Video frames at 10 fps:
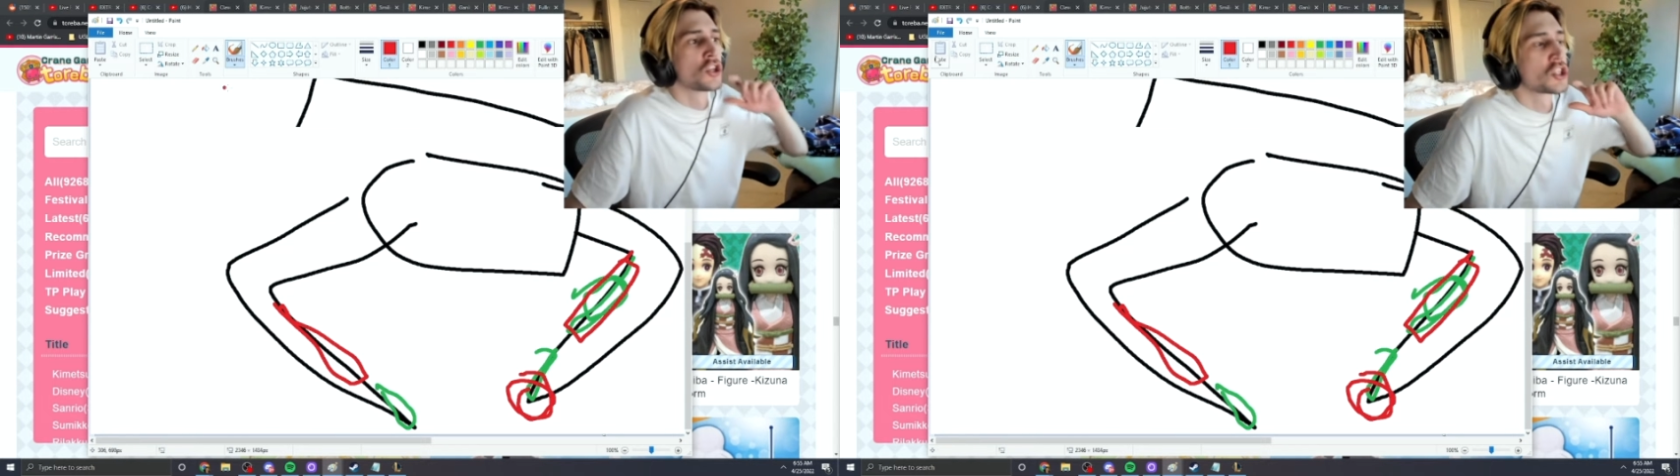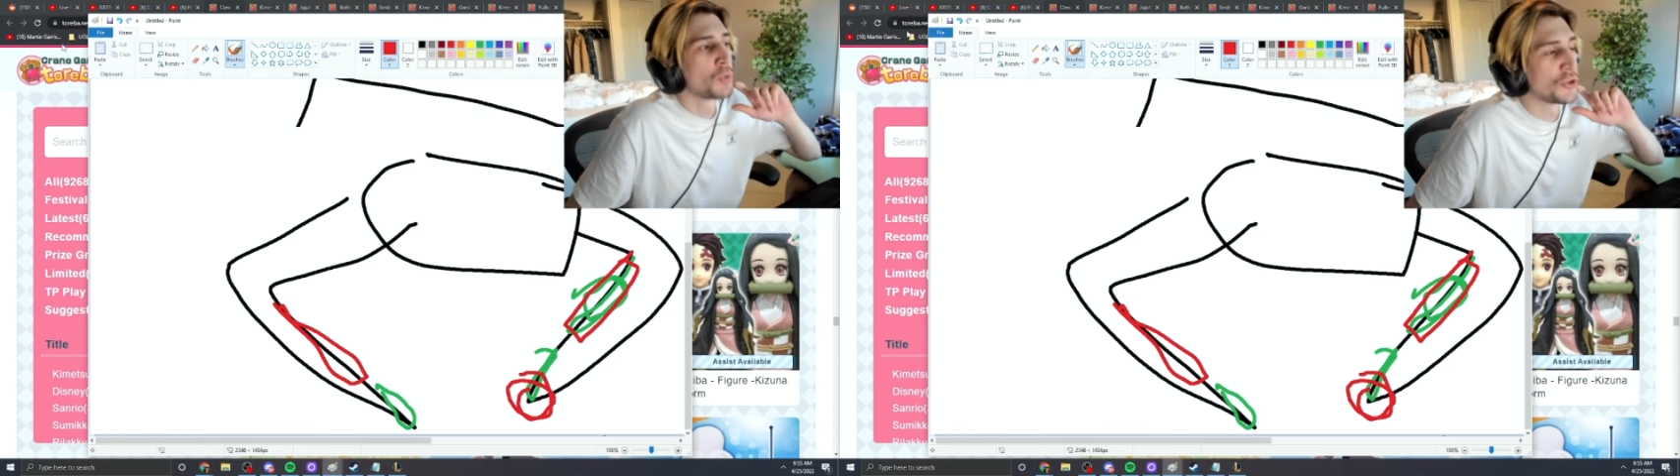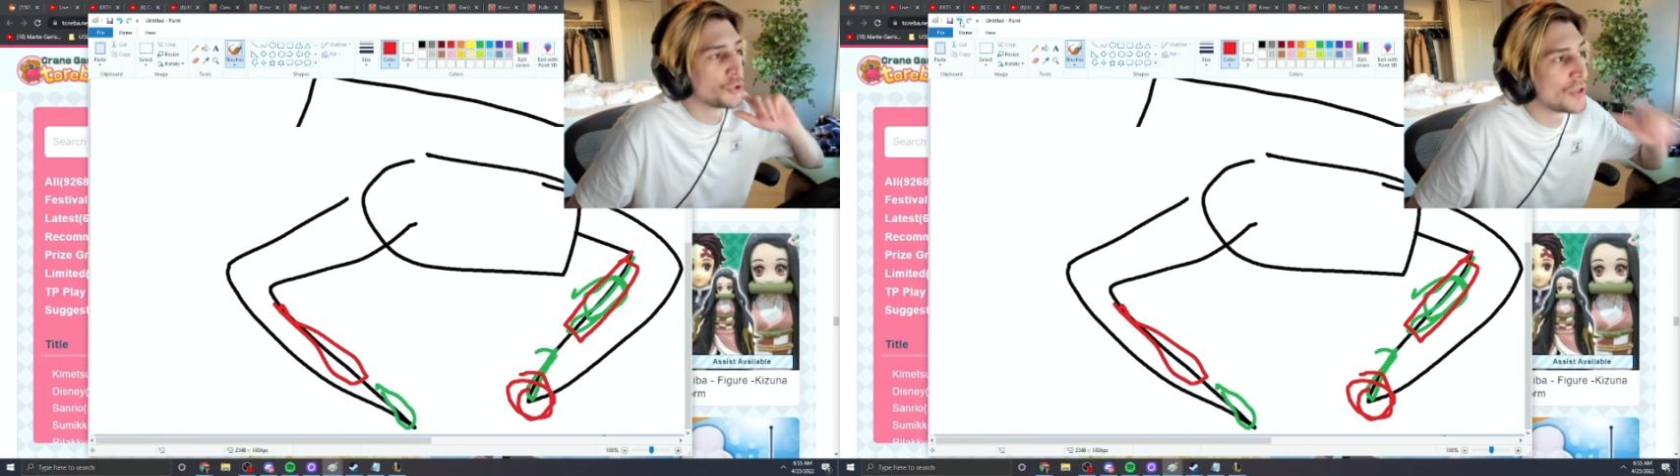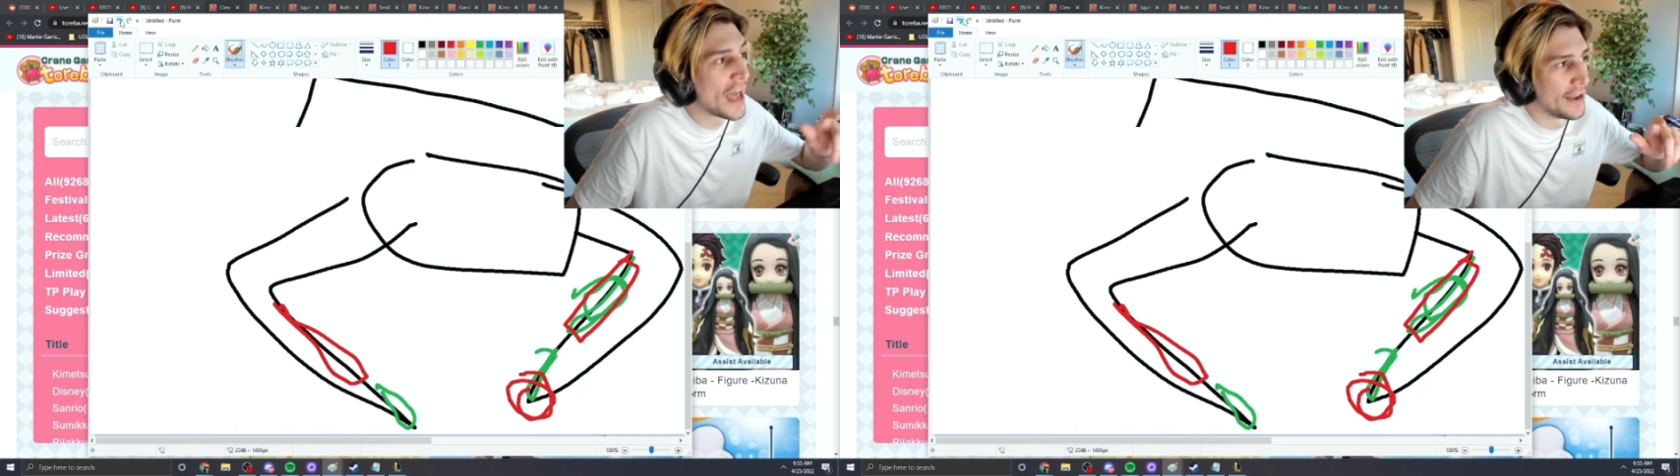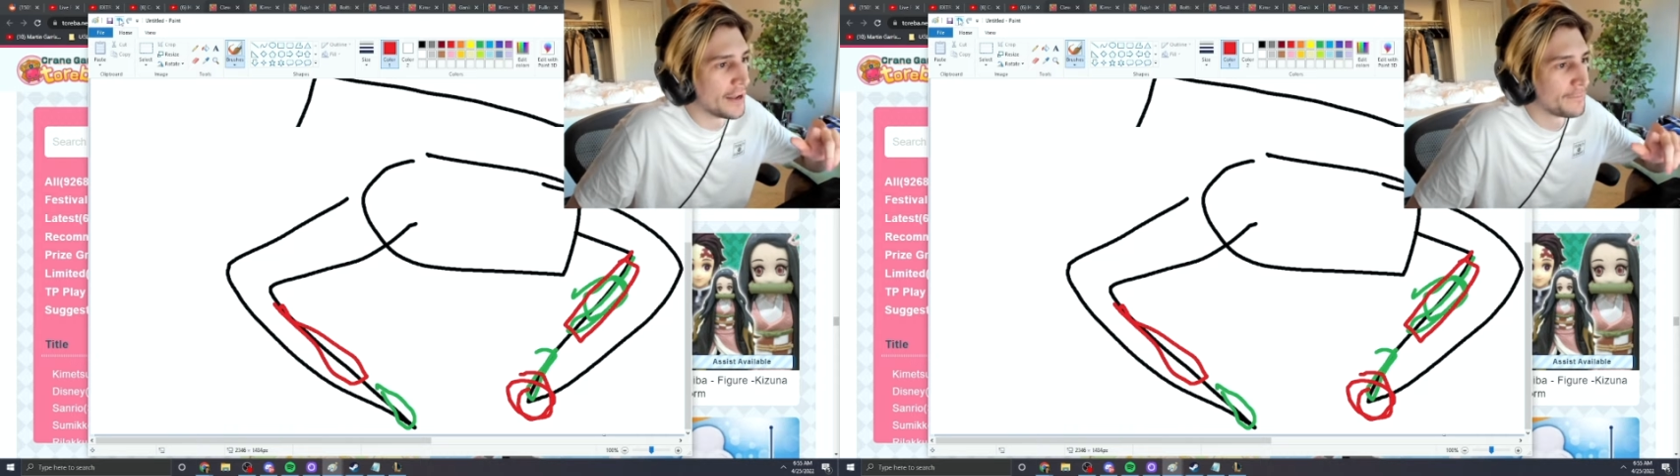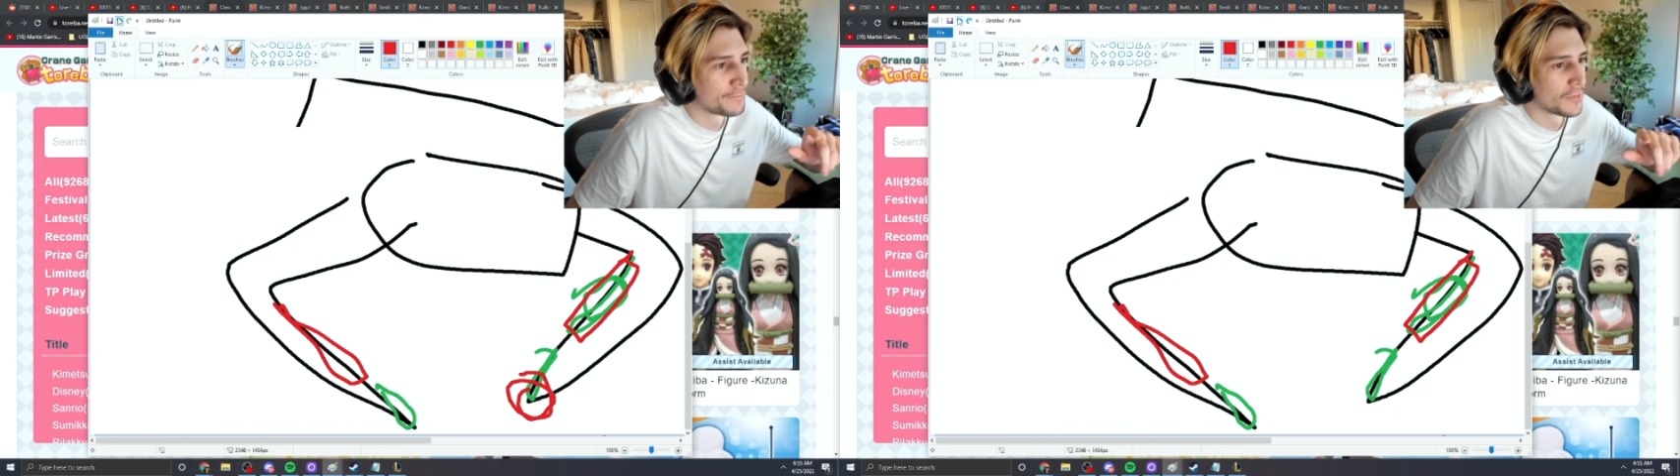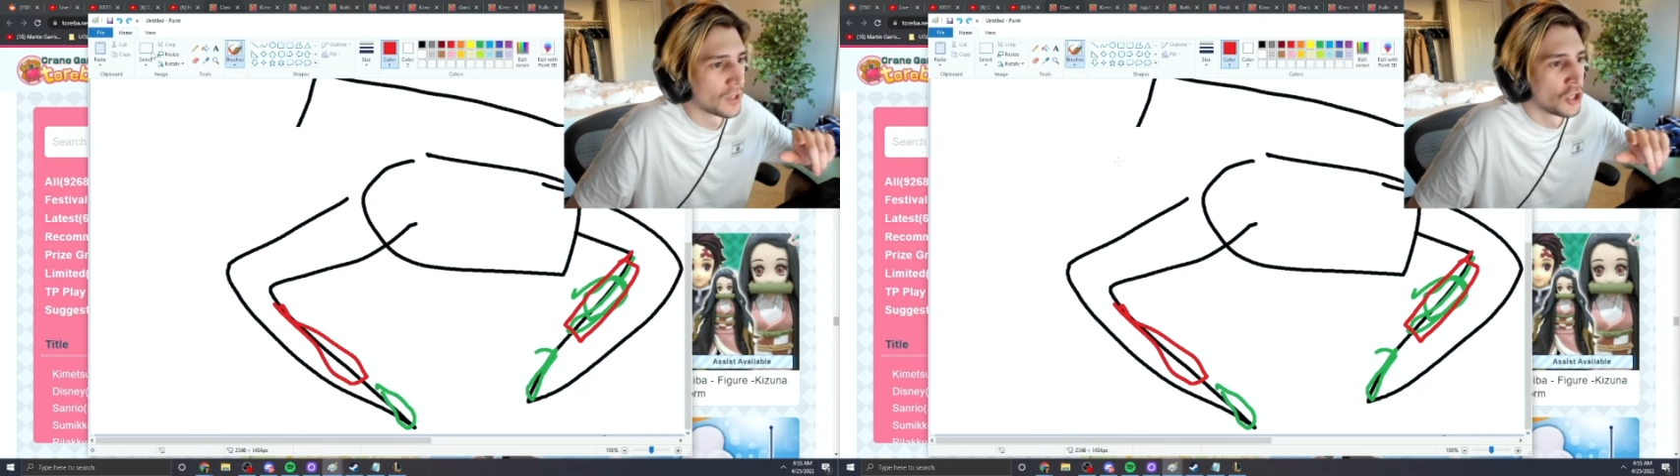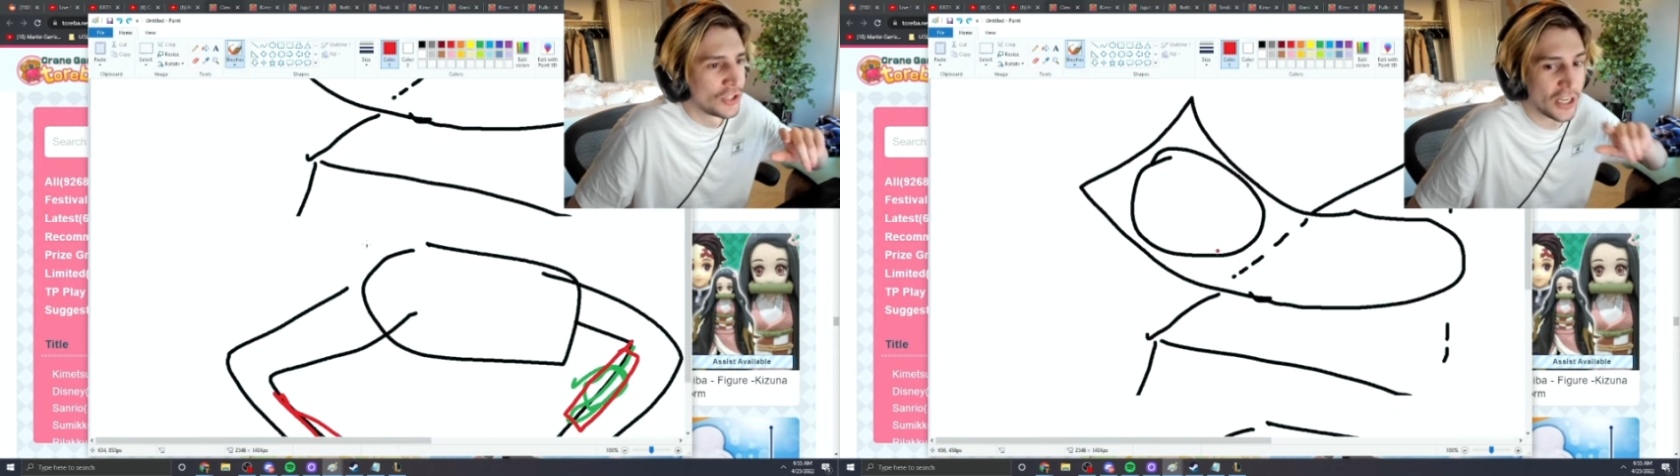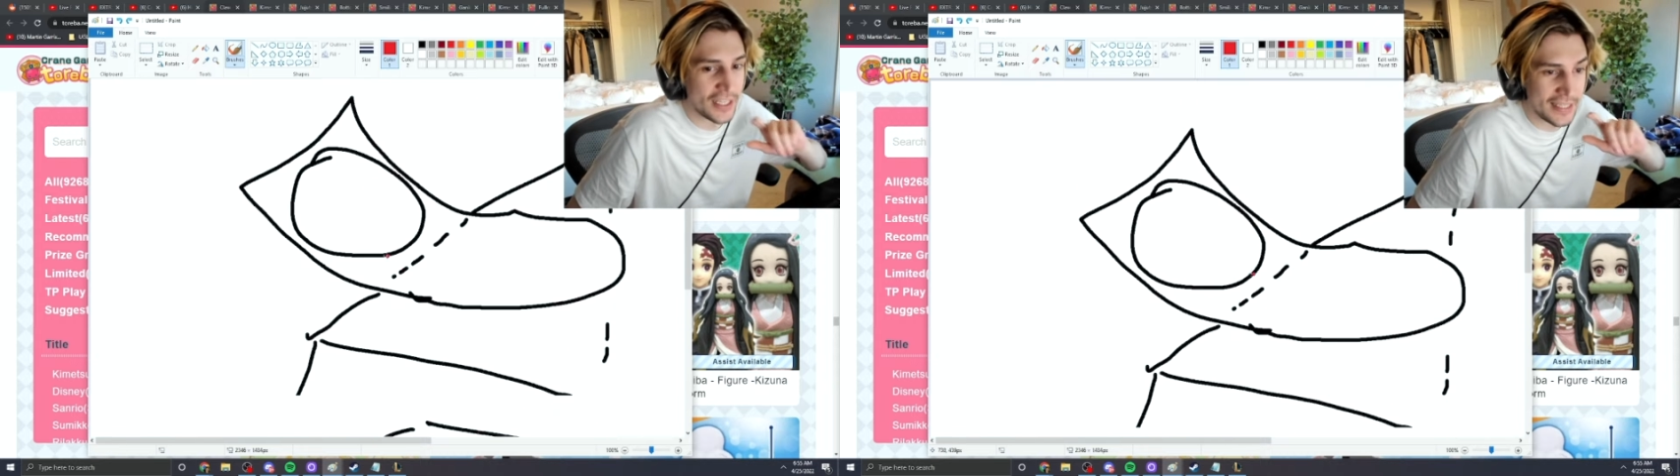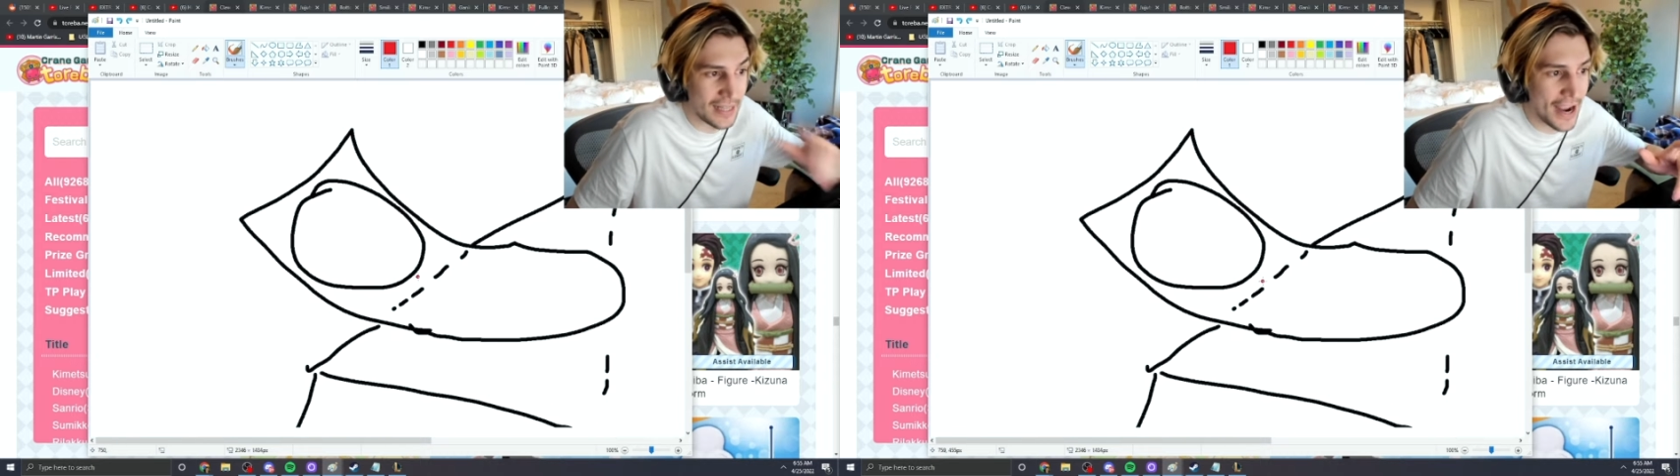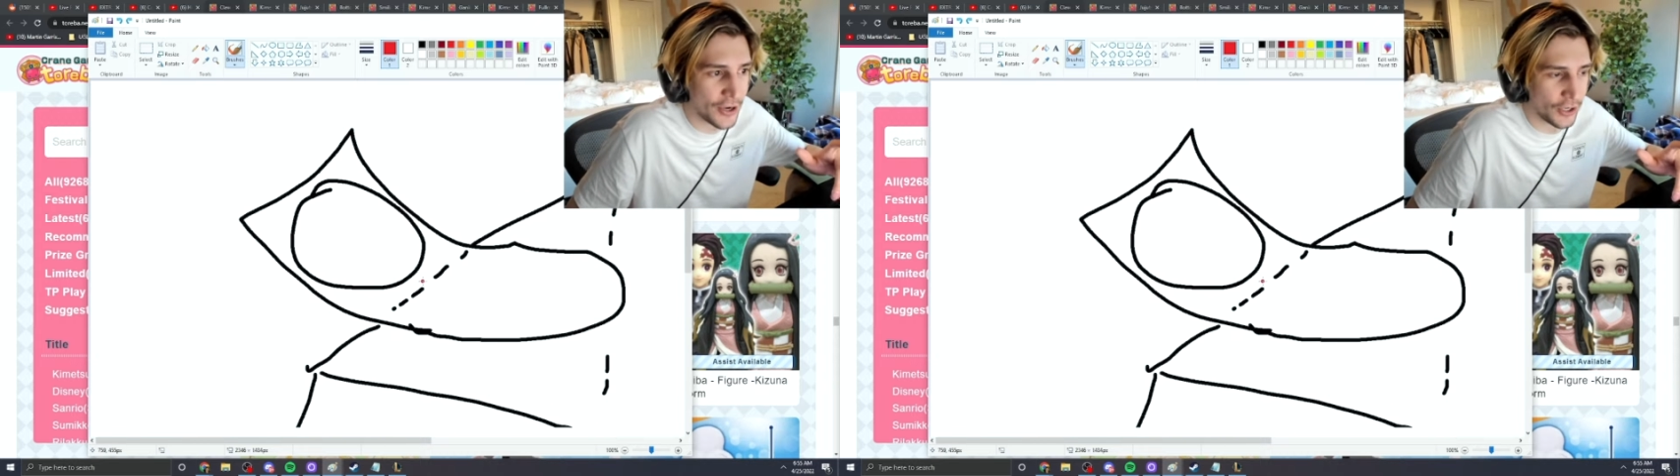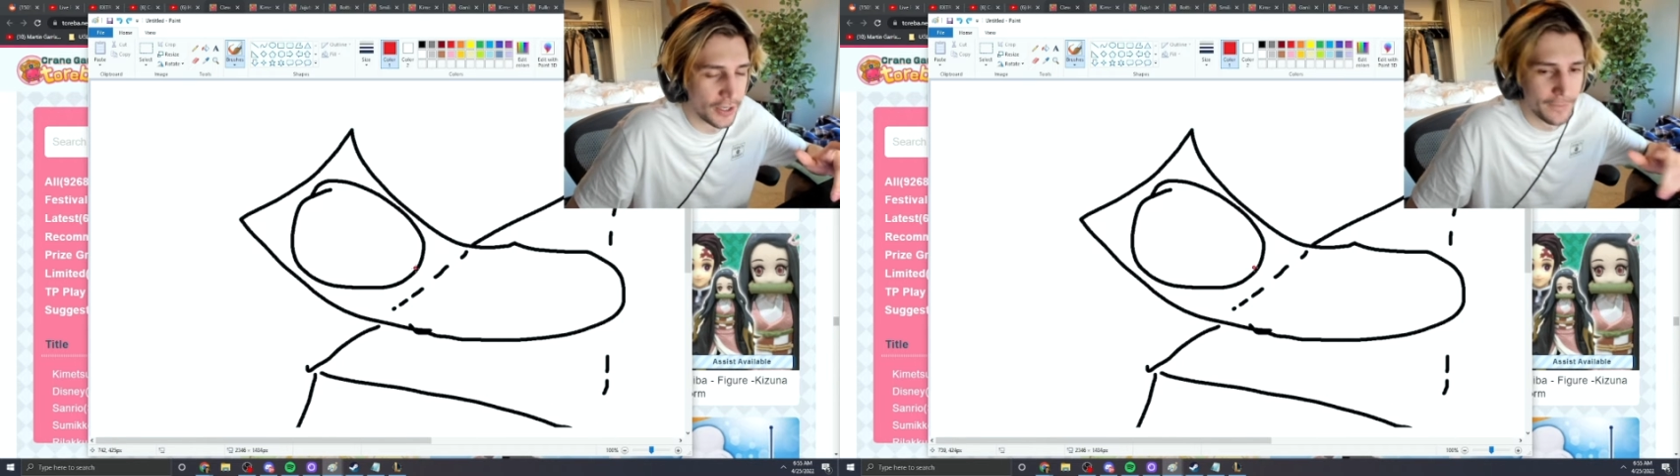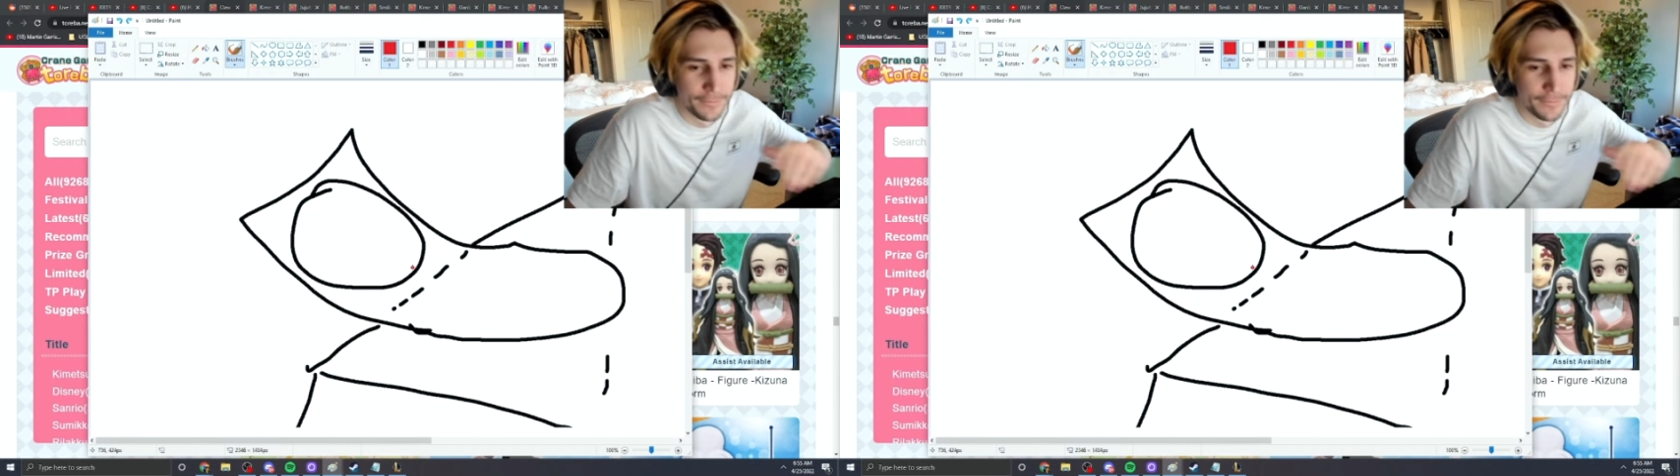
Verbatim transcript: So what you do then to get a slider